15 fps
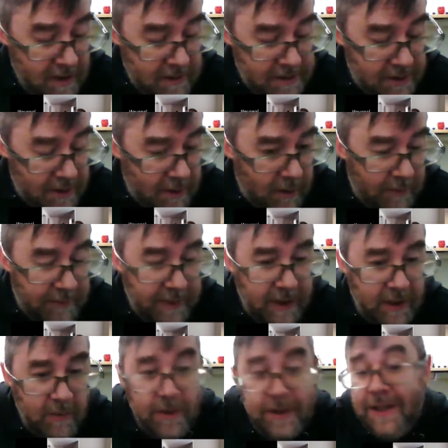So
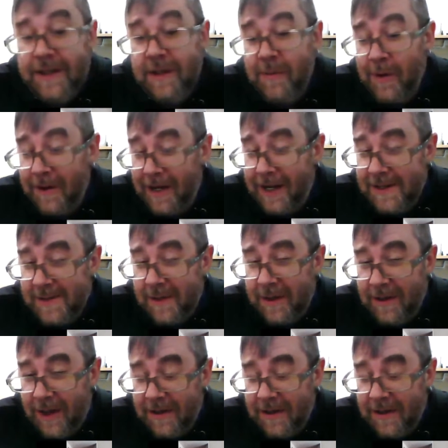hopefully we'll get them on the next one.